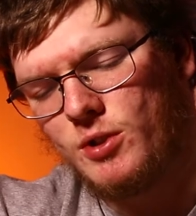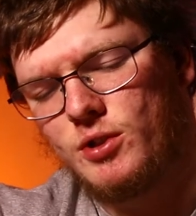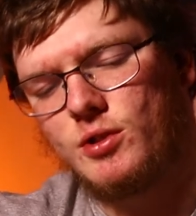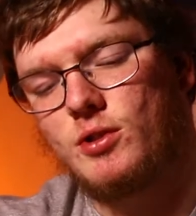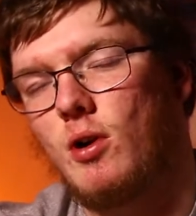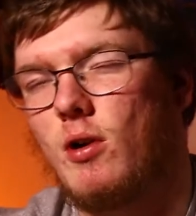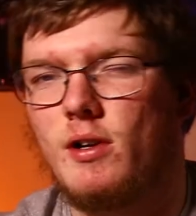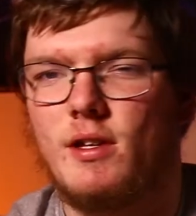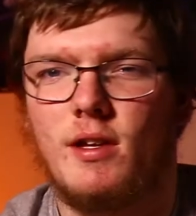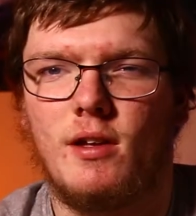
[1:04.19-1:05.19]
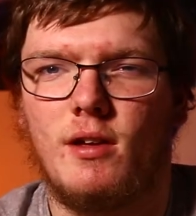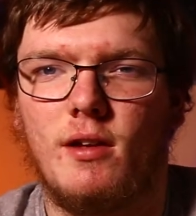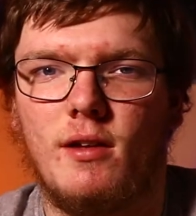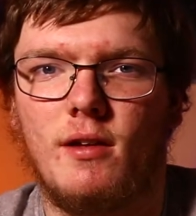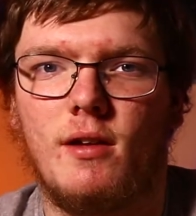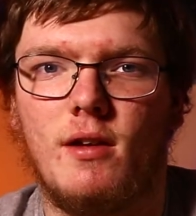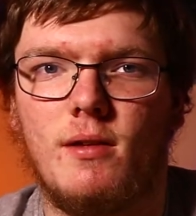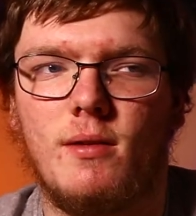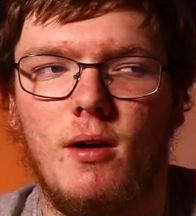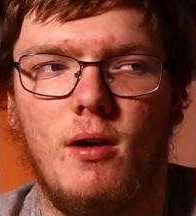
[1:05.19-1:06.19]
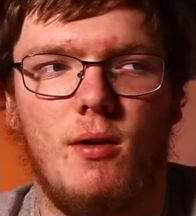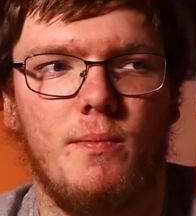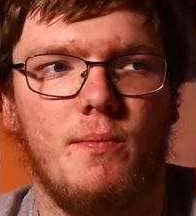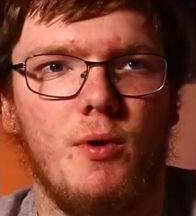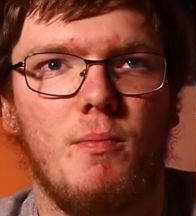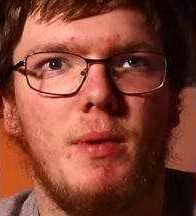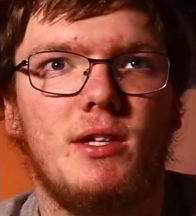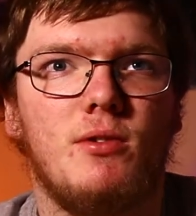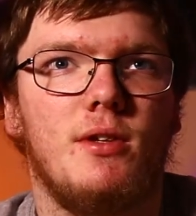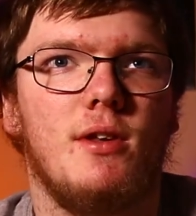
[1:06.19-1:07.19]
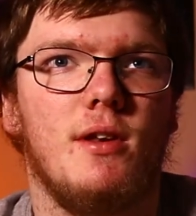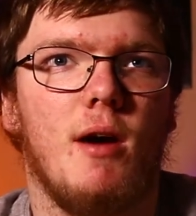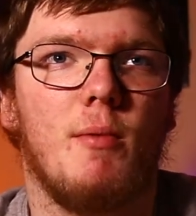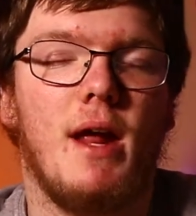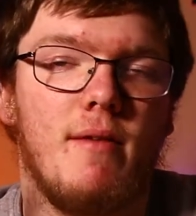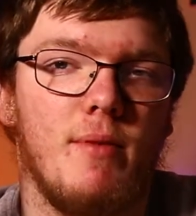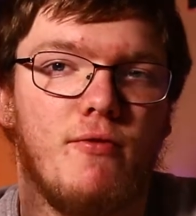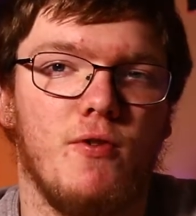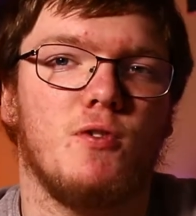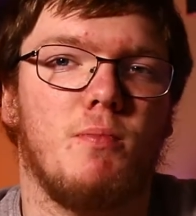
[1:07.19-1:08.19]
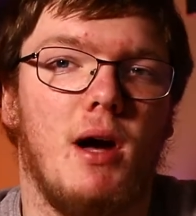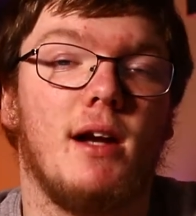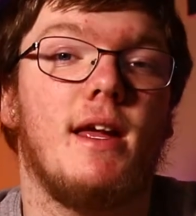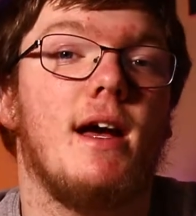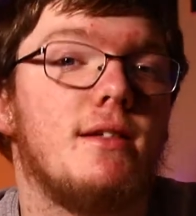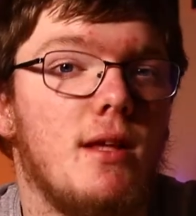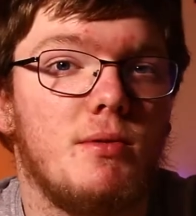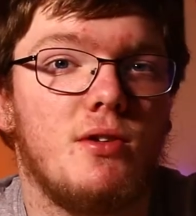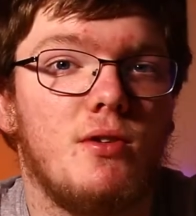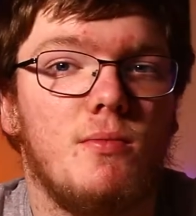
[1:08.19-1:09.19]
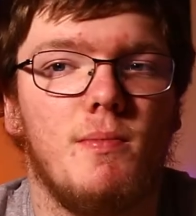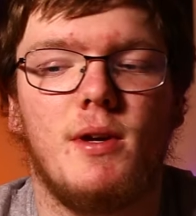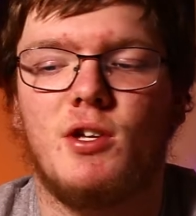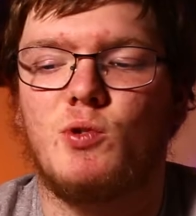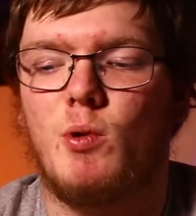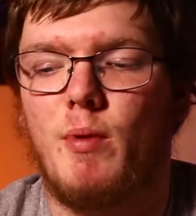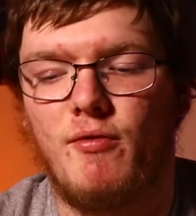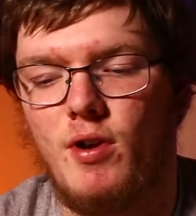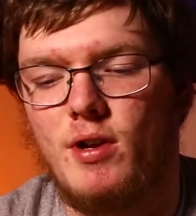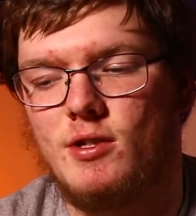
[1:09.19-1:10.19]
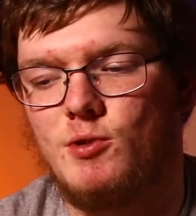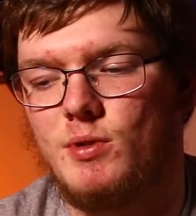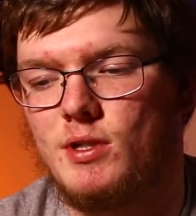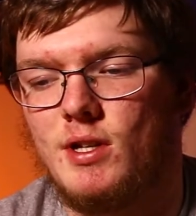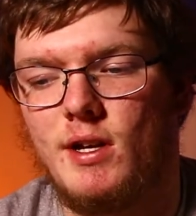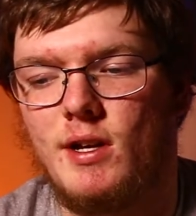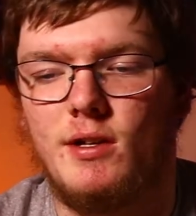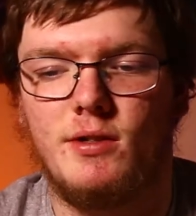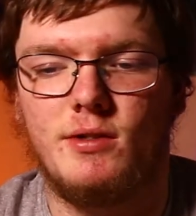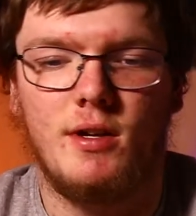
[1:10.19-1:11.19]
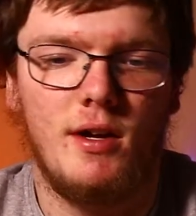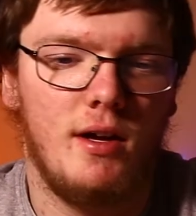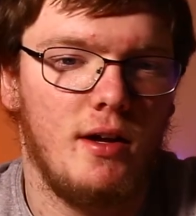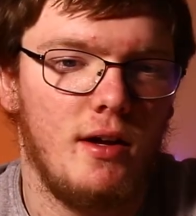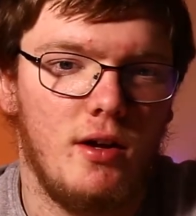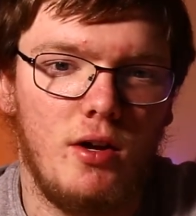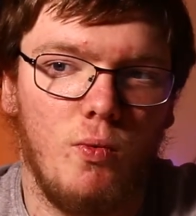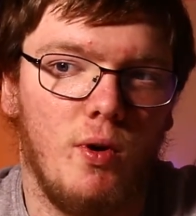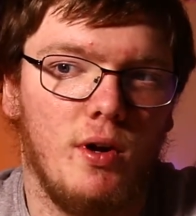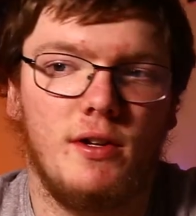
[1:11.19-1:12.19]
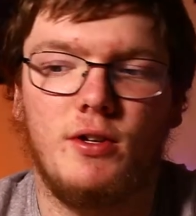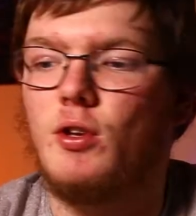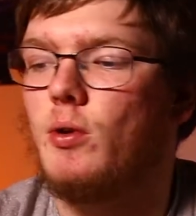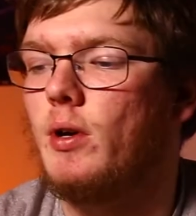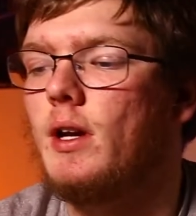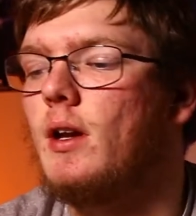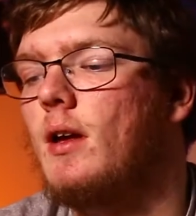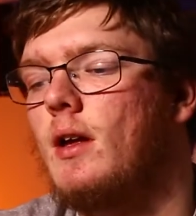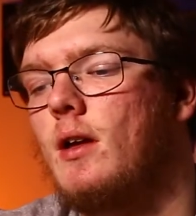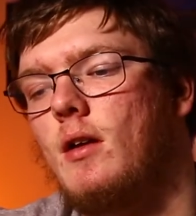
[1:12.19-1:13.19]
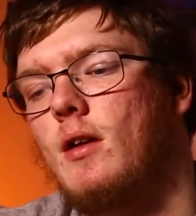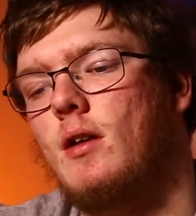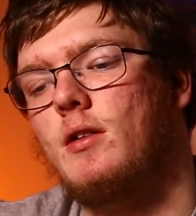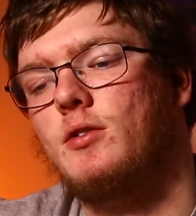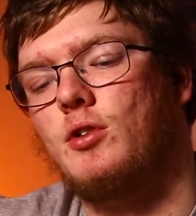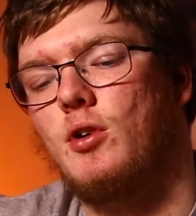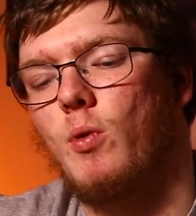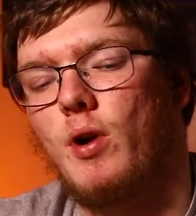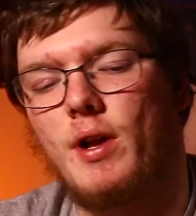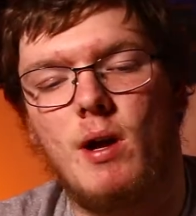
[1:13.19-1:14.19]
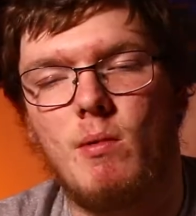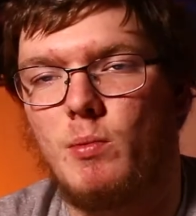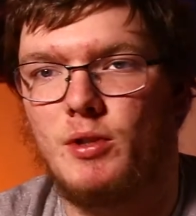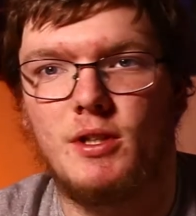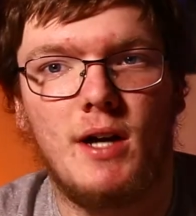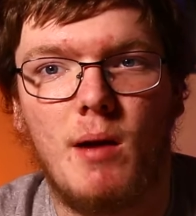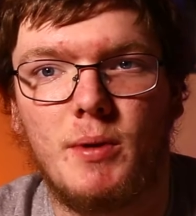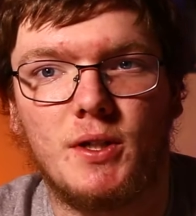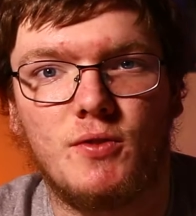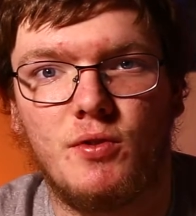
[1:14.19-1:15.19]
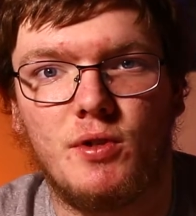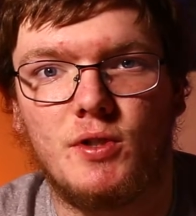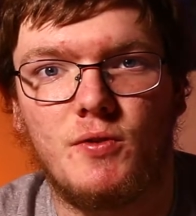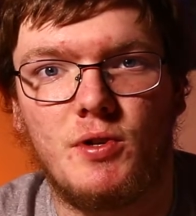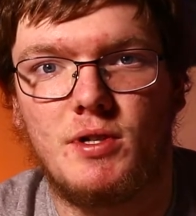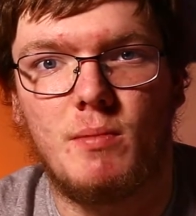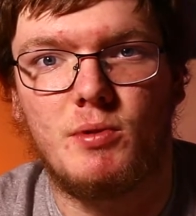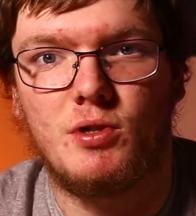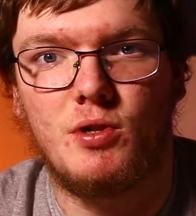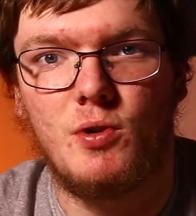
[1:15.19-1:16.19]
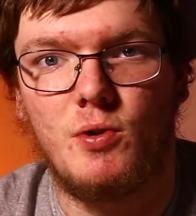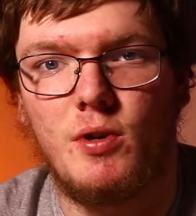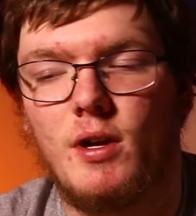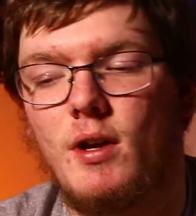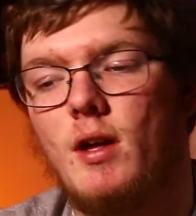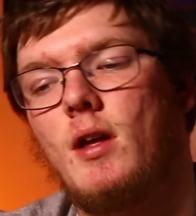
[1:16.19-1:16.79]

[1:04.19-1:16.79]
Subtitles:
going to start, I'm going to have my first podcast episode because one of my friends has been saying he's wanted to do it. So we're going to come up with the topics for this first episode.